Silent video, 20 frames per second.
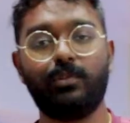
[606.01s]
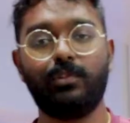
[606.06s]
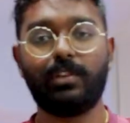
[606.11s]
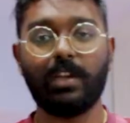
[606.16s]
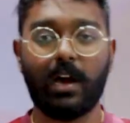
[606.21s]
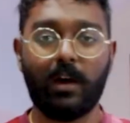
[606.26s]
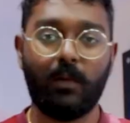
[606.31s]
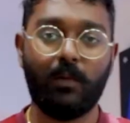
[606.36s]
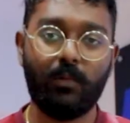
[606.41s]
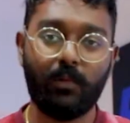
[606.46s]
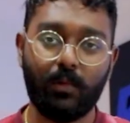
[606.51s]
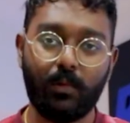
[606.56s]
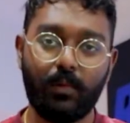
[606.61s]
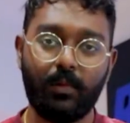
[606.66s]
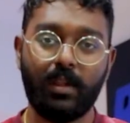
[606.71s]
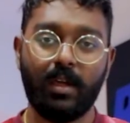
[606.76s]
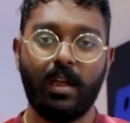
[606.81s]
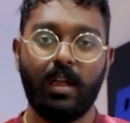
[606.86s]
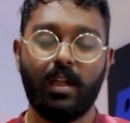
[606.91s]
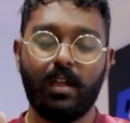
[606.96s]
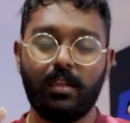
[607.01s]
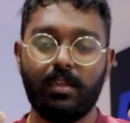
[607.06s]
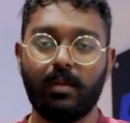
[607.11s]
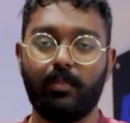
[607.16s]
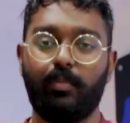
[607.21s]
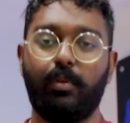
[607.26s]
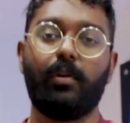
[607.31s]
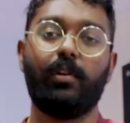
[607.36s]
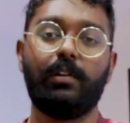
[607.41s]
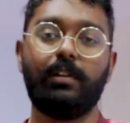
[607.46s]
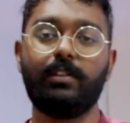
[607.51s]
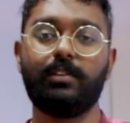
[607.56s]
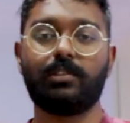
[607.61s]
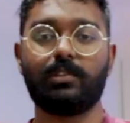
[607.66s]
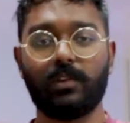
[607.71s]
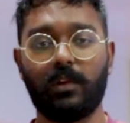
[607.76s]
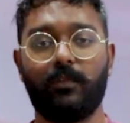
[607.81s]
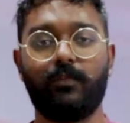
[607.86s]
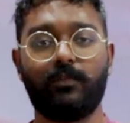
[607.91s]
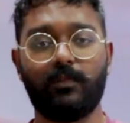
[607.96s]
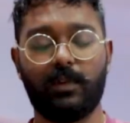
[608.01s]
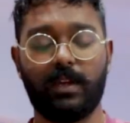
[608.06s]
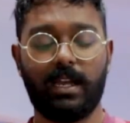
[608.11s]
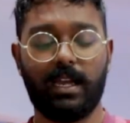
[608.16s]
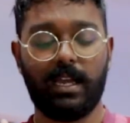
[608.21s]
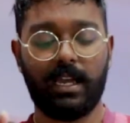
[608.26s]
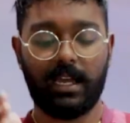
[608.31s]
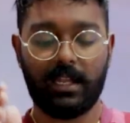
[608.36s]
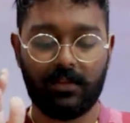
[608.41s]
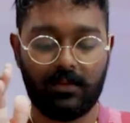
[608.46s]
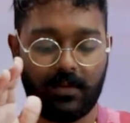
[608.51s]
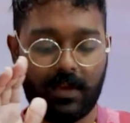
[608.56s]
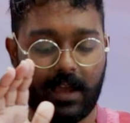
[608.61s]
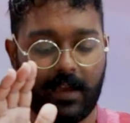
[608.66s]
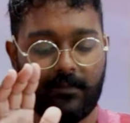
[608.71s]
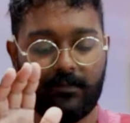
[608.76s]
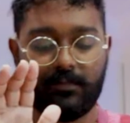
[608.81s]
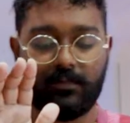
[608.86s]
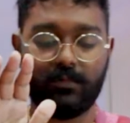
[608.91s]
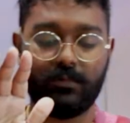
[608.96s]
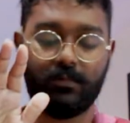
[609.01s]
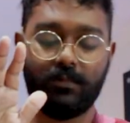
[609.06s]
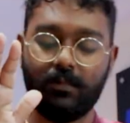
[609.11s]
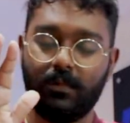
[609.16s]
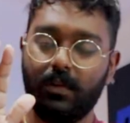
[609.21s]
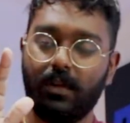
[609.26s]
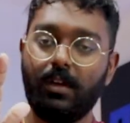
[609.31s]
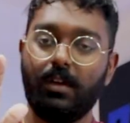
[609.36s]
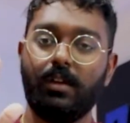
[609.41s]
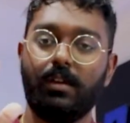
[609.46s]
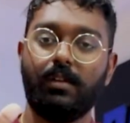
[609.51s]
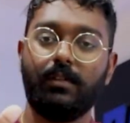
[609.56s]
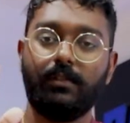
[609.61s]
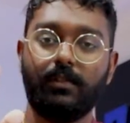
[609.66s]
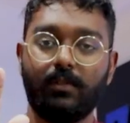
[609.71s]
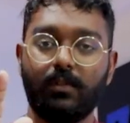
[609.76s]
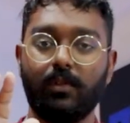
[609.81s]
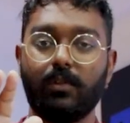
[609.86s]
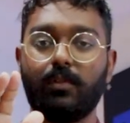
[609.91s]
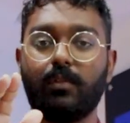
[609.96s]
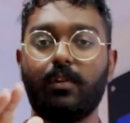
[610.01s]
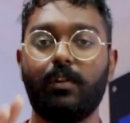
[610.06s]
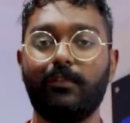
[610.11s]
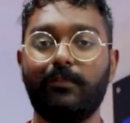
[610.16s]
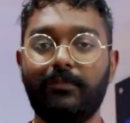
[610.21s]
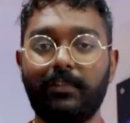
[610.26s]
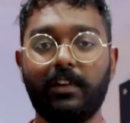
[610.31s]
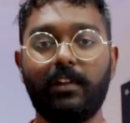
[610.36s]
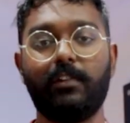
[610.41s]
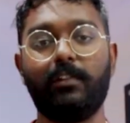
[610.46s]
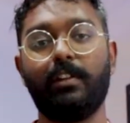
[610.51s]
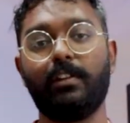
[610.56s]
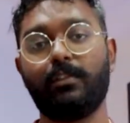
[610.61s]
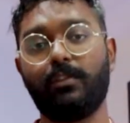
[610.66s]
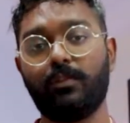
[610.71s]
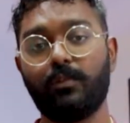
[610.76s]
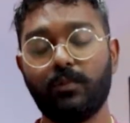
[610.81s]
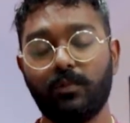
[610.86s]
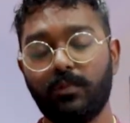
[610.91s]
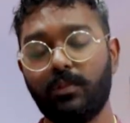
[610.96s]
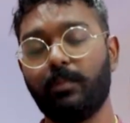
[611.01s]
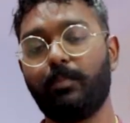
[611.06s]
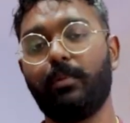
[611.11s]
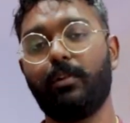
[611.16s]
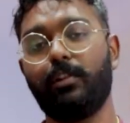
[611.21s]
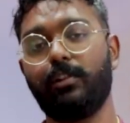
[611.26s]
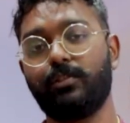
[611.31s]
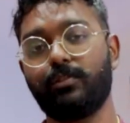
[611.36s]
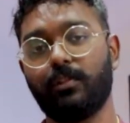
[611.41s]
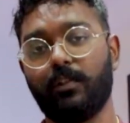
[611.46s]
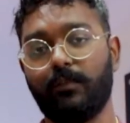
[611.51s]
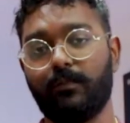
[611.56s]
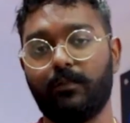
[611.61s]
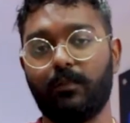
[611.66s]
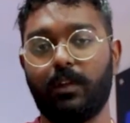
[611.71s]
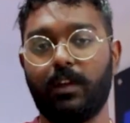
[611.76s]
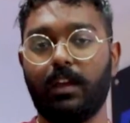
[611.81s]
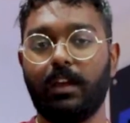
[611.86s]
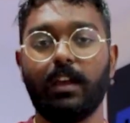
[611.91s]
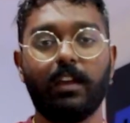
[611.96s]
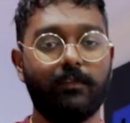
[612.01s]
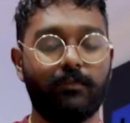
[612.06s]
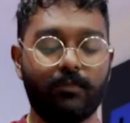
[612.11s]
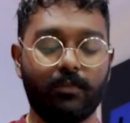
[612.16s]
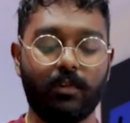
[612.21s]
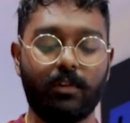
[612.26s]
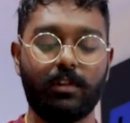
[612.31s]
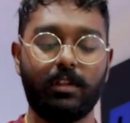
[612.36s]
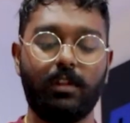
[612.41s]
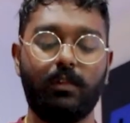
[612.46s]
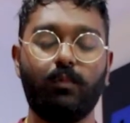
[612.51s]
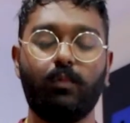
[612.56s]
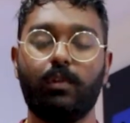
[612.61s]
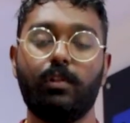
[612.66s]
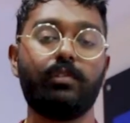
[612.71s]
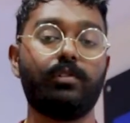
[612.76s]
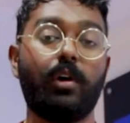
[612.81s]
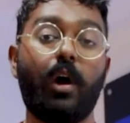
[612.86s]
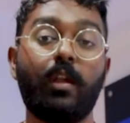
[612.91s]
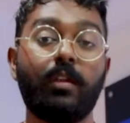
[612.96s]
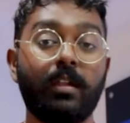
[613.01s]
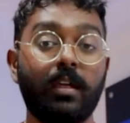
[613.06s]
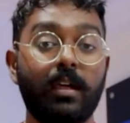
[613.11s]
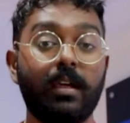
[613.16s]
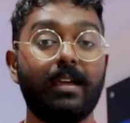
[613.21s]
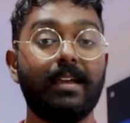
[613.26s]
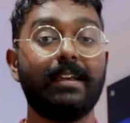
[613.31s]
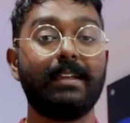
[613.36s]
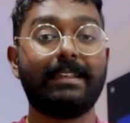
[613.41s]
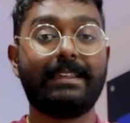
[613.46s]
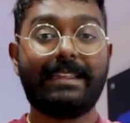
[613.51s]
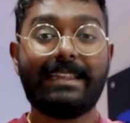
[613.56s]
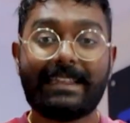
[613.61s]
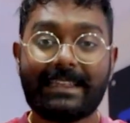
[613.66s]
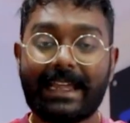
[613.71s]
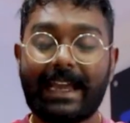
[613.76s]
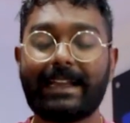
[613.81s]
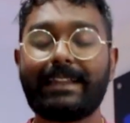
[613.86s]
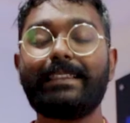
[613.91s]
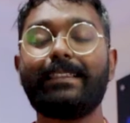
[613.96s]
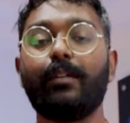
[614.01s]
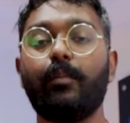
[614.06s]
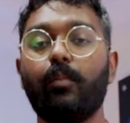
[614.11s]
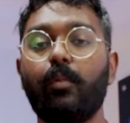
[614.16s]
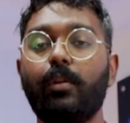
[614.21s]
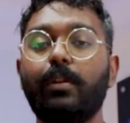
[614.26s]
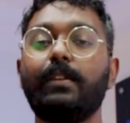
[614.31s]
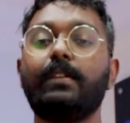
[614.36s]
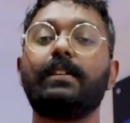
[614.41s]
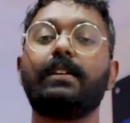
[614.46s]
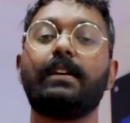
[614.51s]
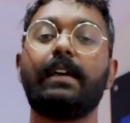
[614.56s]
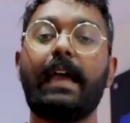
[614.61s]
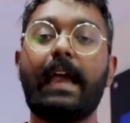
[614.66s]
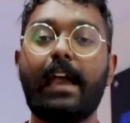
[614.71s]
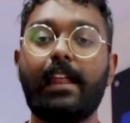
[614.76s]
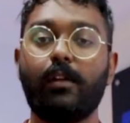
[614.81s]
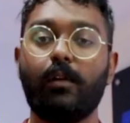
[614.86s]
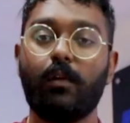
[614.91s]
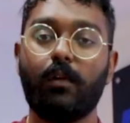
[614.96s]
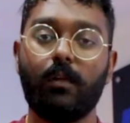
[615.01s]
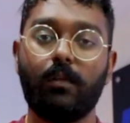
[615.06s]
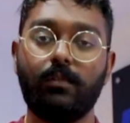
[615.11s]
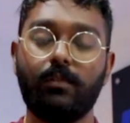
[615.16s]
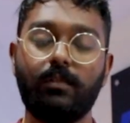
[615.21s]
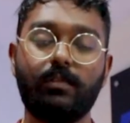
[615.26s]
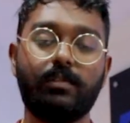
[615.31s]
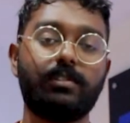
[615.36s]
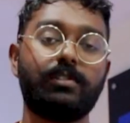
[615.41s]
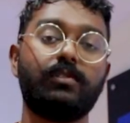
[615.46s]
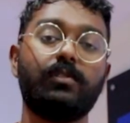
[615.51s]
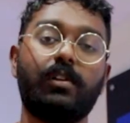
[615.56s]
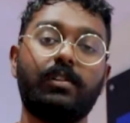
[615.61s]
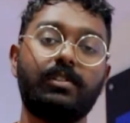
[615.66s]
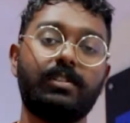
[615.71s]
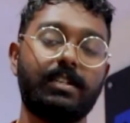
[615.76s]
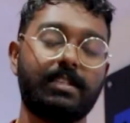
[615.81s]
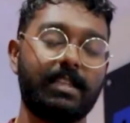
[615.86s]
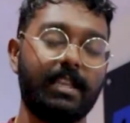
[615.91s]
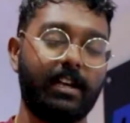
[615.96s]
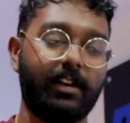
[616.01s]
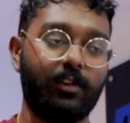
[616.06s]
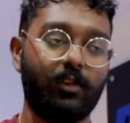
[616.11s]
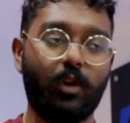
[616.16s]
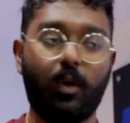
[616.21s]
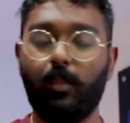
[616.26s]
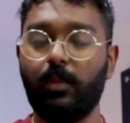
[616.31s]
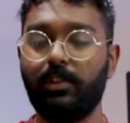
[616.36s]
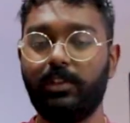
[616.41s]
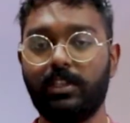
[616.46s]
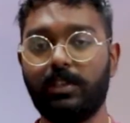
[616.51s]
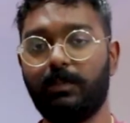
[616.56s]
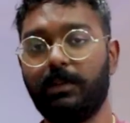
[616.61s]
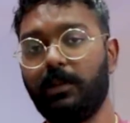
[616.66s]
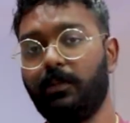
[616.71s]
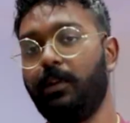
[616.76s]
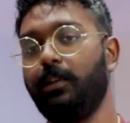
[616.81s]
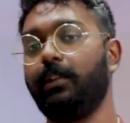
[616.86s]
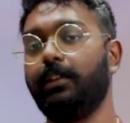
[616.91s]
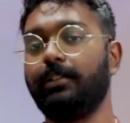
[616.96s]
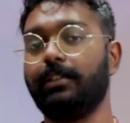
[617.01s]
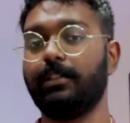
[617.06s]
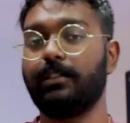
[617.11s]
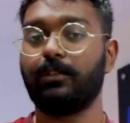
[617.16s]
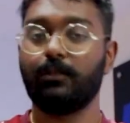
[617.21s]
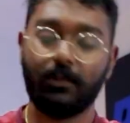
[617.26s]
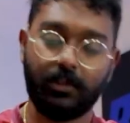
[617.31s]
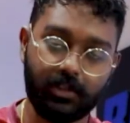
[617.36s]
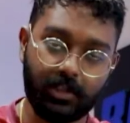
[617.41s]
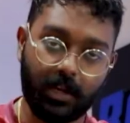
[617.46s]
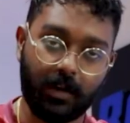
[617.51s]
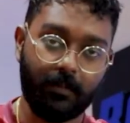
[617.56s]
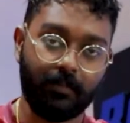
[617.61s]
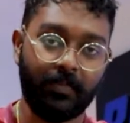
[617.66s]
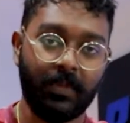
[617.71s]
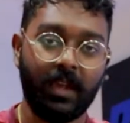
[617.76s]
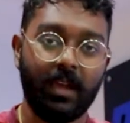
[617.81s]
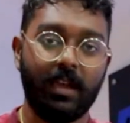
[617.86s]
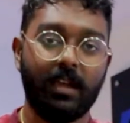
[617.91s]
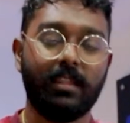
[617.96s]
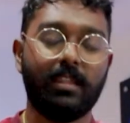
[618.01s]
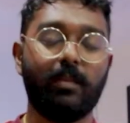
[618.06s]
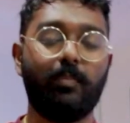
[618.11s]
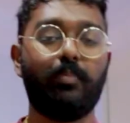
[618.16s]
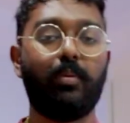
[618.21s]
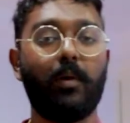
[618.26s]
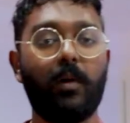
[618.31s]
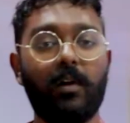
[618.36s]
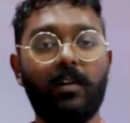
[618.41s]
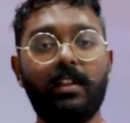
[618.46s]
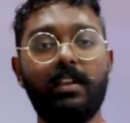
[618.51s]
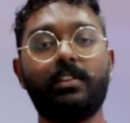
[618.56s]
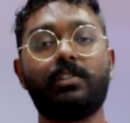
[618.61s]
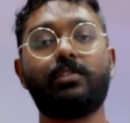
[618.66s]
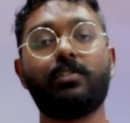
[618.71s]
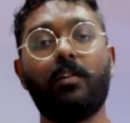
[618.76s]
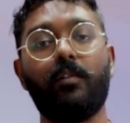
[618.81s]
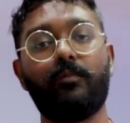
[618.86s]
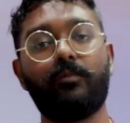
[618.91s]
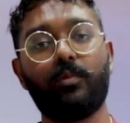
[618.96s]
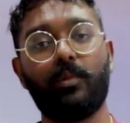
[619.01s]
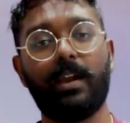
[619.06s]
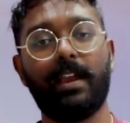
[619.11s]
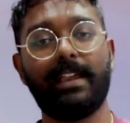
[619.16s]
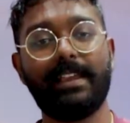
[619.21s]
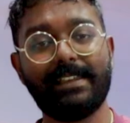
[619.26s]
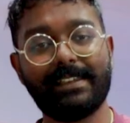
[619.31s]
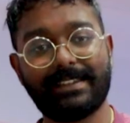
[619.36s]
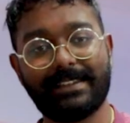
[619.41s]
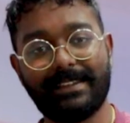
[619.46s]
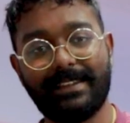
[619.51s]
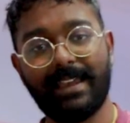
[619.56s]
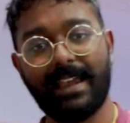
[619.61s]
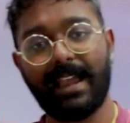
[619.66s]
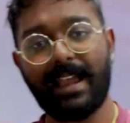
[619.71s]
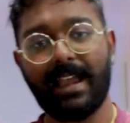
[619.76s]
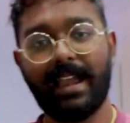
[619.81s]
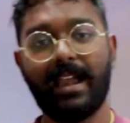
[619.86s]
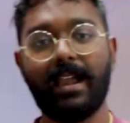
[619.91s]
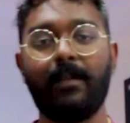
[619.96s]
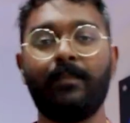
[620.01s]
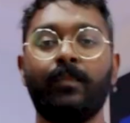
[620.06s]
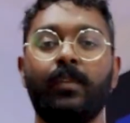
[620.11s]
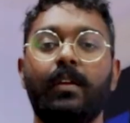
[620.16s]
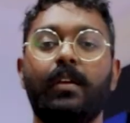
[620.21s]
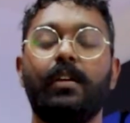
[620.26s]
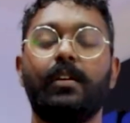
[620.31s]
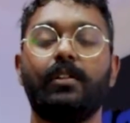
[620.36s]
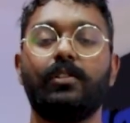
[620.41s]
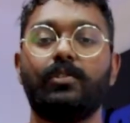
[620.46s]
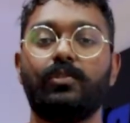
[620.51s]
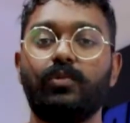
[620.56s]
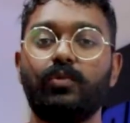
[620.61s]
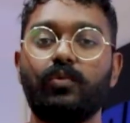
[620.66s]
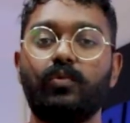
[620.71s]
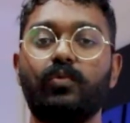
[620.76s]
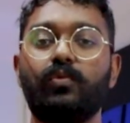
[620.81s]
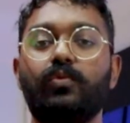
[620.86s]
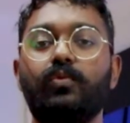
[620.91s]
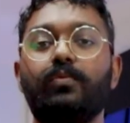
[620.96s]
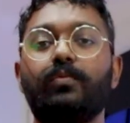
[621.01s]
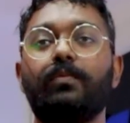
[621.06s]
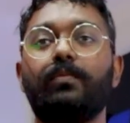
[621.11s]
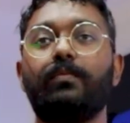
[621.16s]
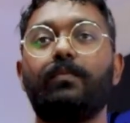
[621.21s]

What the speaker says: to download the Poly software and you have to, you know, configure it through the Poly software. If not, it will not detect the monitor at all. It's not just like a normal display where you can just switch up. The Poly software is there to